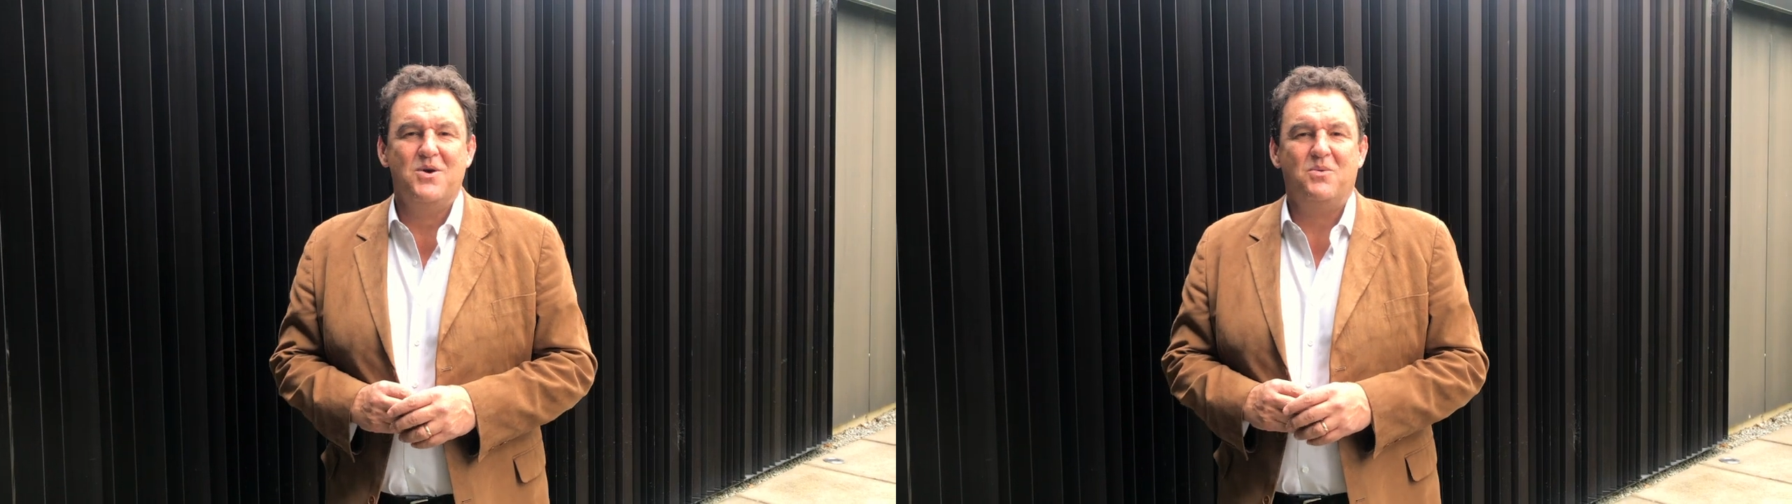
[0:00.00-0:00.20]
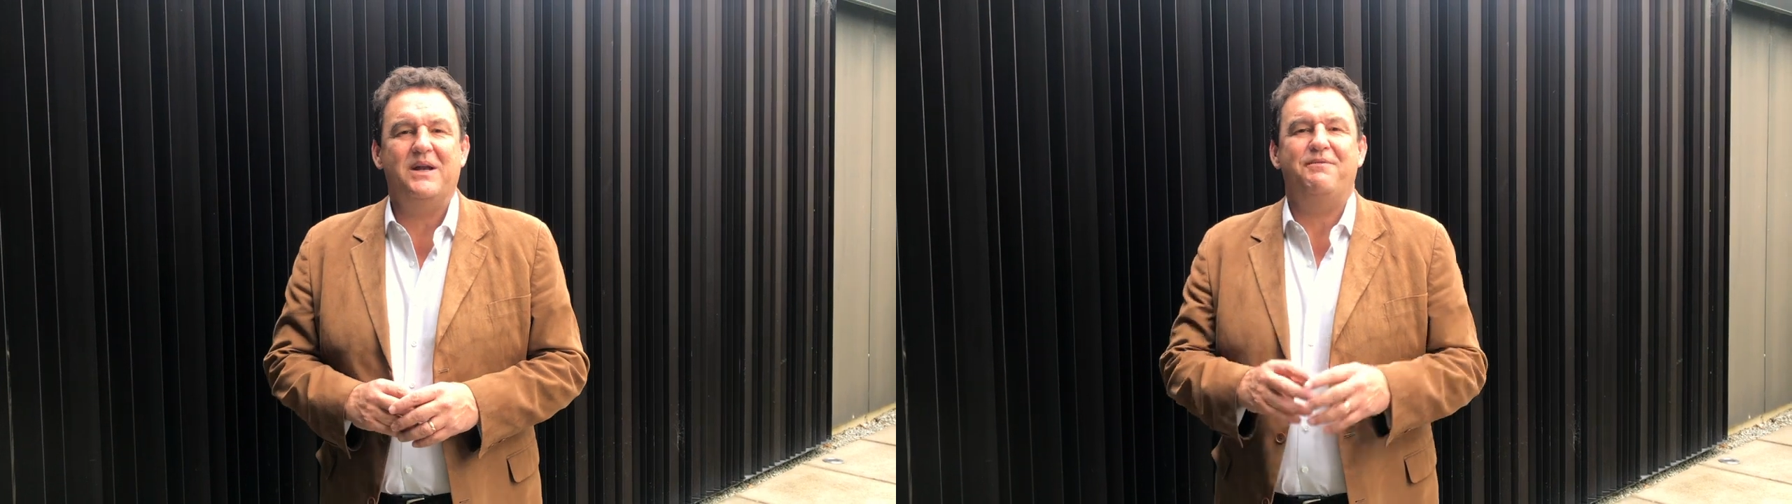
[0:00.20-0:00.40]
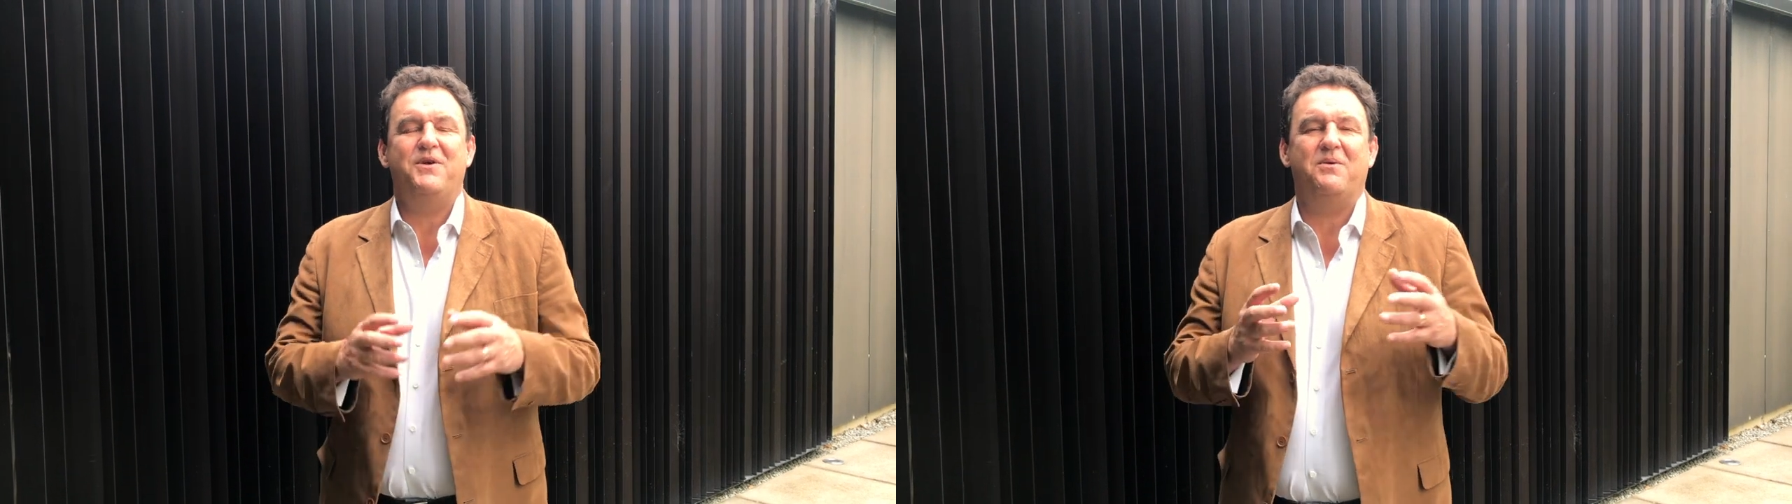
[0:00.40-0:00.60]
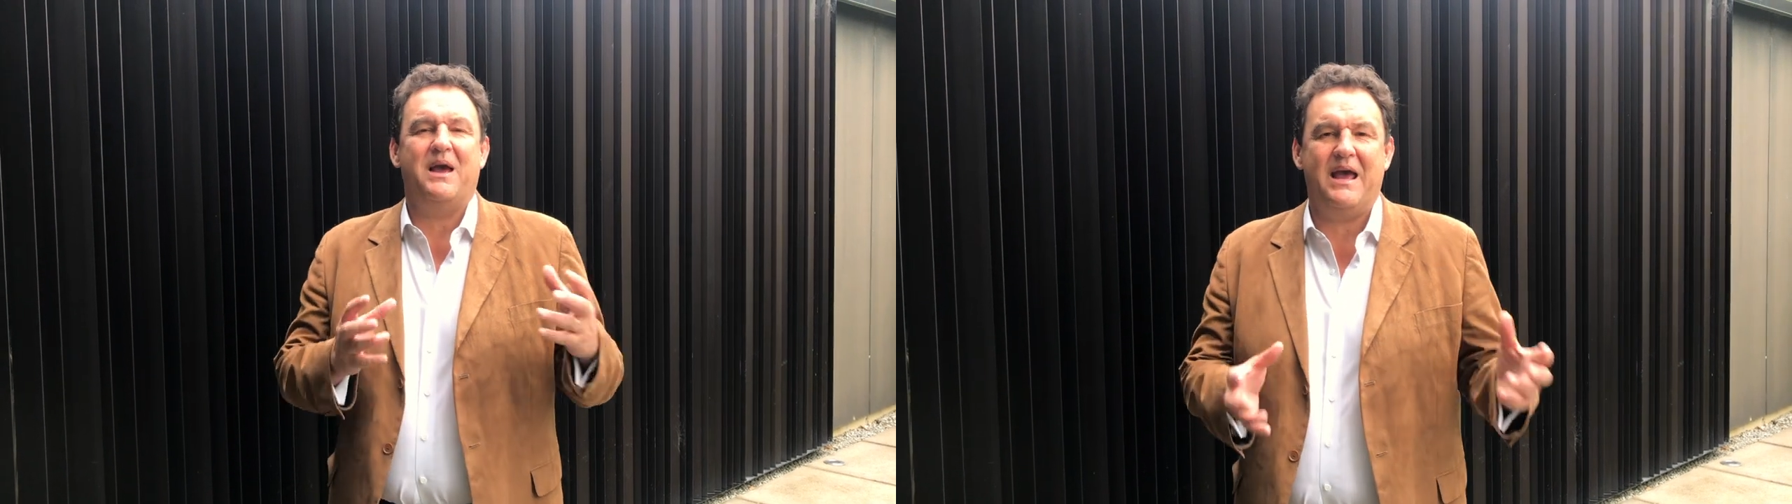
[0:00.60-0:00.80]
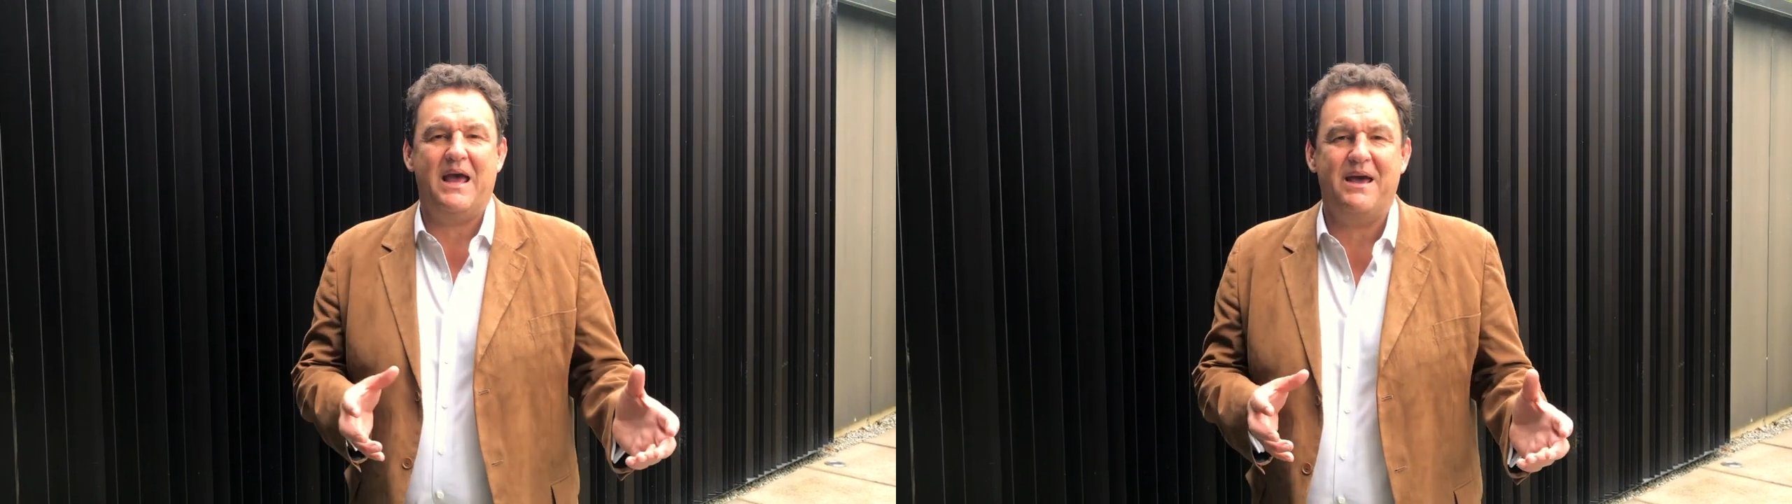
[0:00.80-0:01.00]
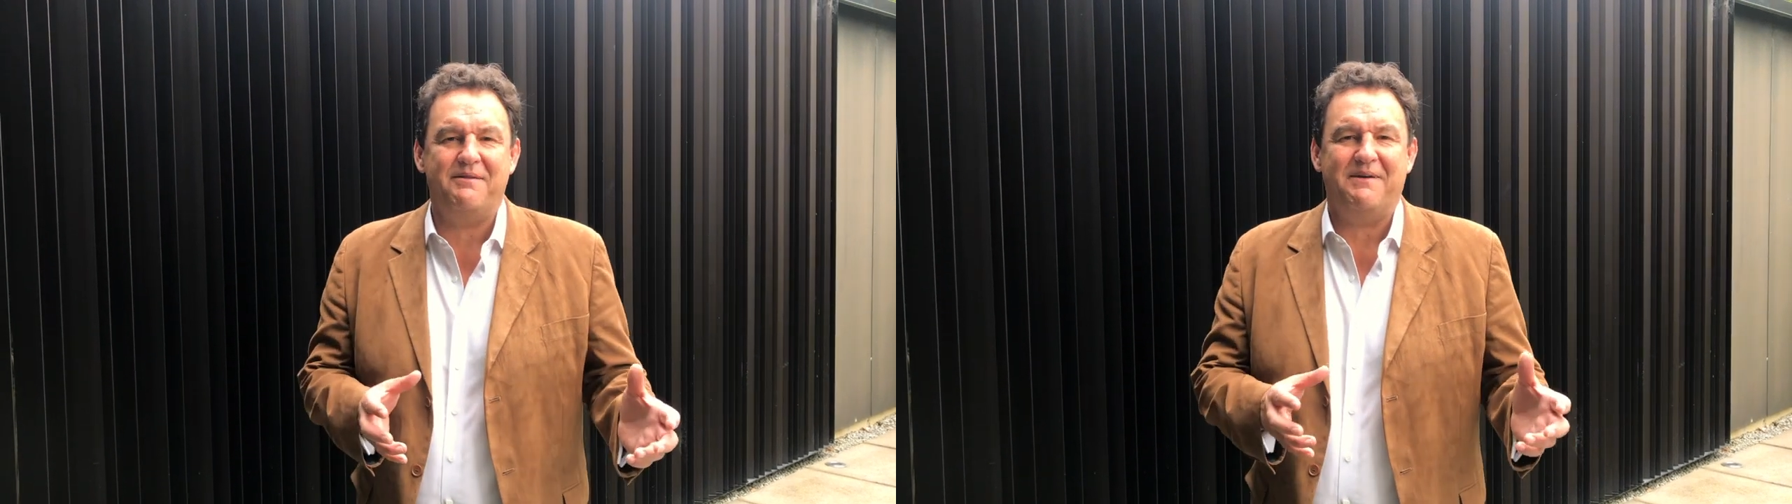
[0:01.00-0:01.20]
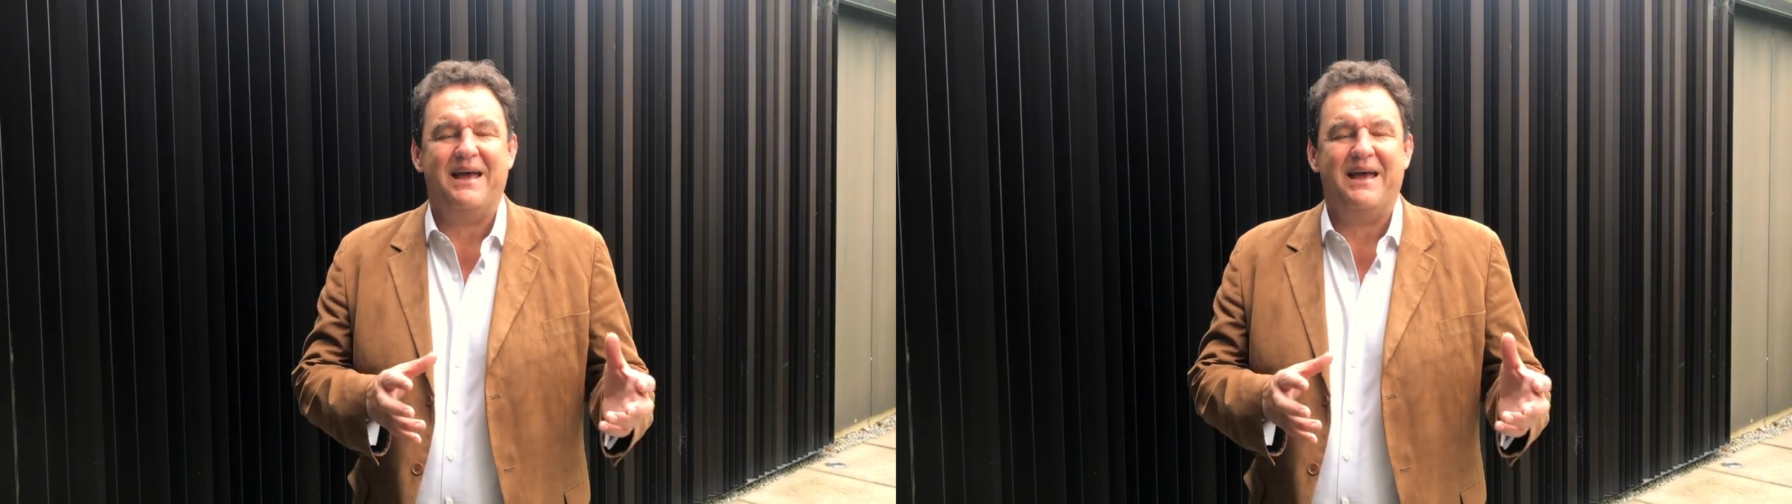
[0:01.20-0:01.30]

Well, if you have